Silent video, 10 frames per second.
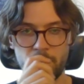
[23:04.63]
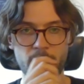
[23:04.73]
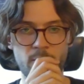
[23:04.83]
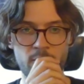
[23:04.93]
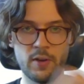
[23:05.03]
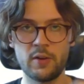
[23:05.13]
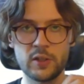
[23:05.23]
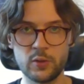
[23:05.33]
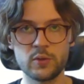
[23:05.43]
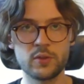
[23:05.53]
very
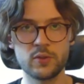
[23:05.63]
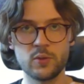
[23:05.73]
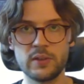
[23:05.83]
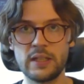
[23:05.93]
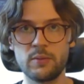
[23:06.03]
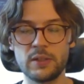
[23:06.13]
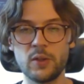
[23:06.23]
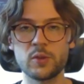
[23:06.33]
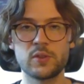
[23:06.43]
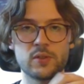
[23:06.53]
good to deal with
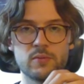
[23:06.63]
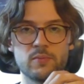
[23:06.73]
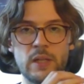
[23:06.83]
those